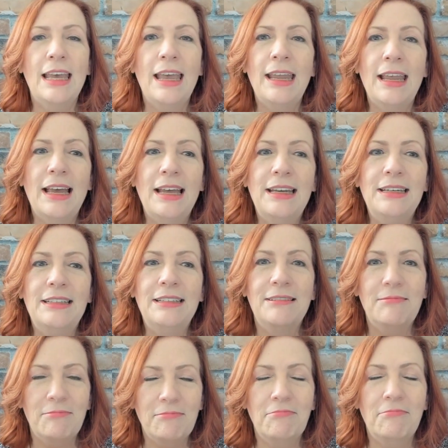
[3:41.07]

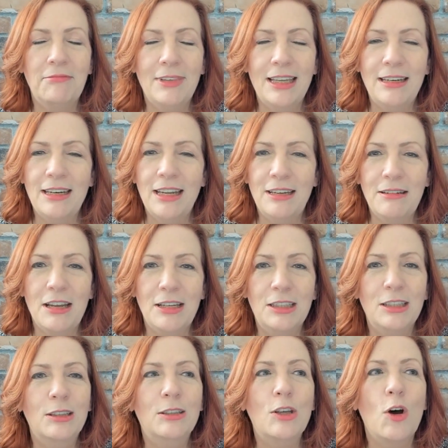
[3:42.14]
And
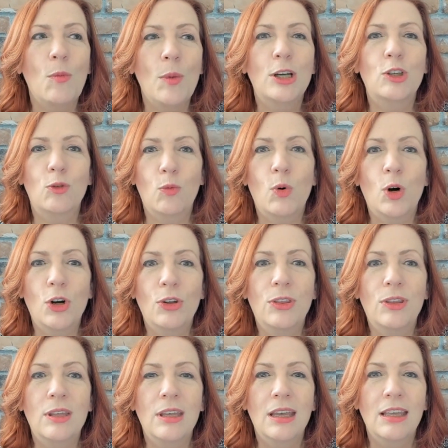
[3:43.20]
it's so much worth